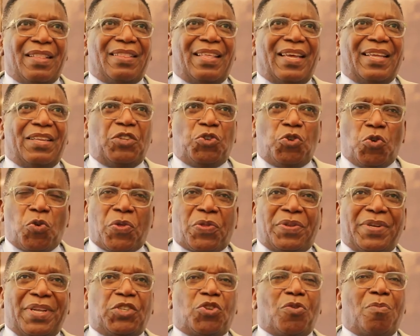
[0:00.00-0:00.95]
The
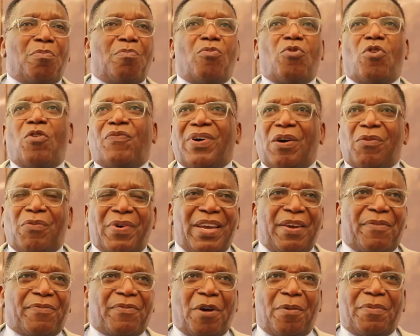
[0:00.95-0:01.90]
youth need to move
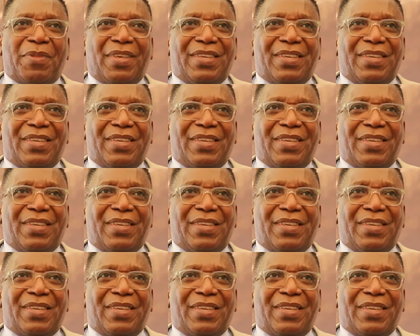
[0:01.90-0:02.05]
away from